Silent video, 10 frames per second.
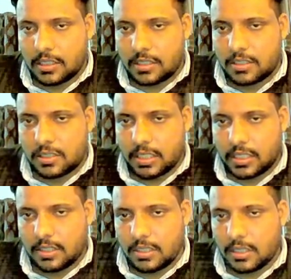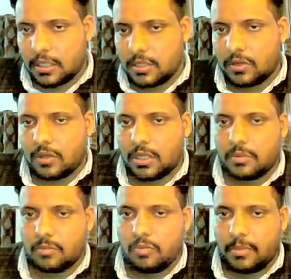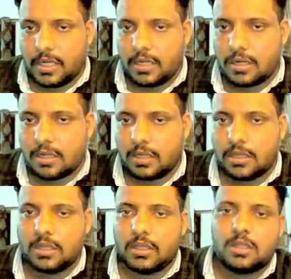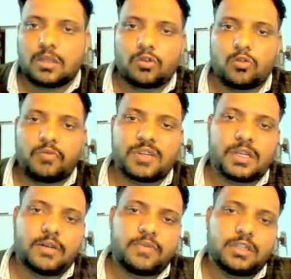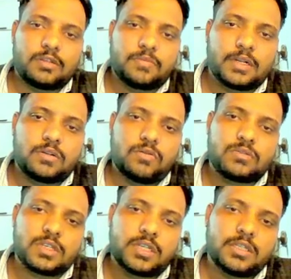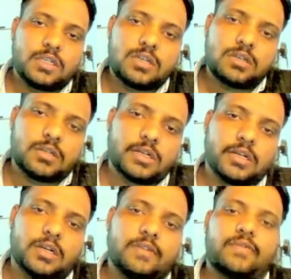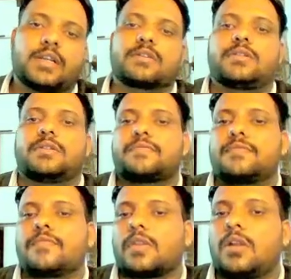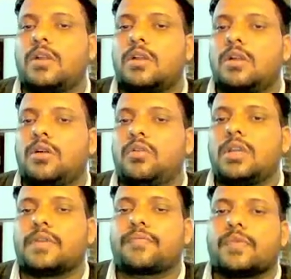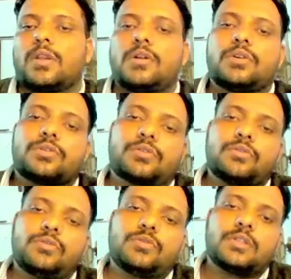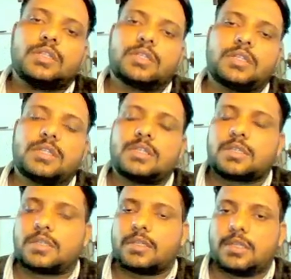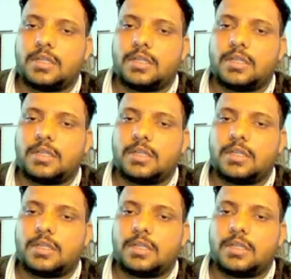change in yawing movement coefficient with respect to change in rudder deflection. Okay, so this is